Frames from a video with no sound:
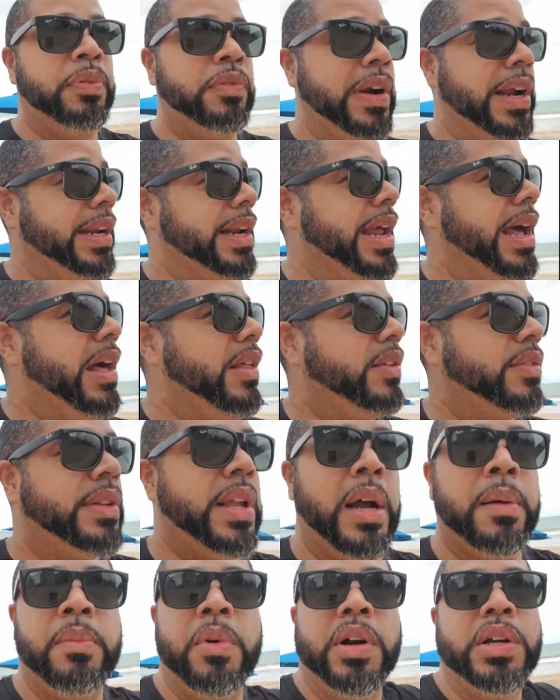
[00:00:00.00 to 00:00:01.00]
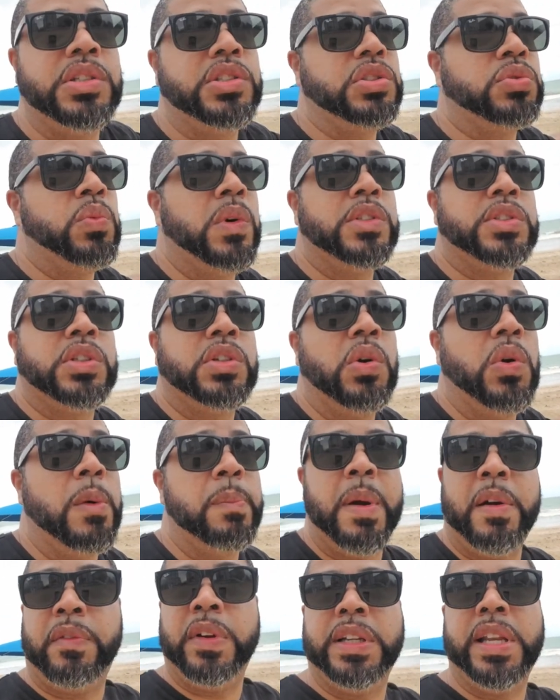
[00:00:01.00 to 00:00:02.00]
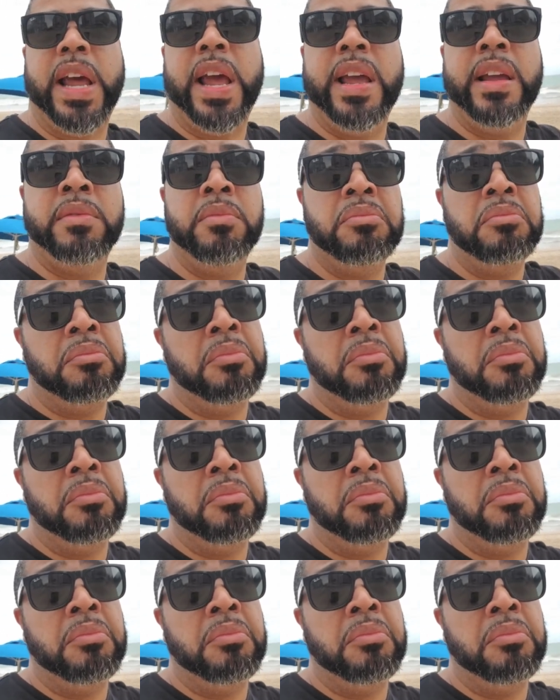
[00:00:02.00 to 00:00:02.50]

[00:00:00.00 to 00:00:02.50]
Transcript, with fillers: Right now, the stock market just wants to go up every day.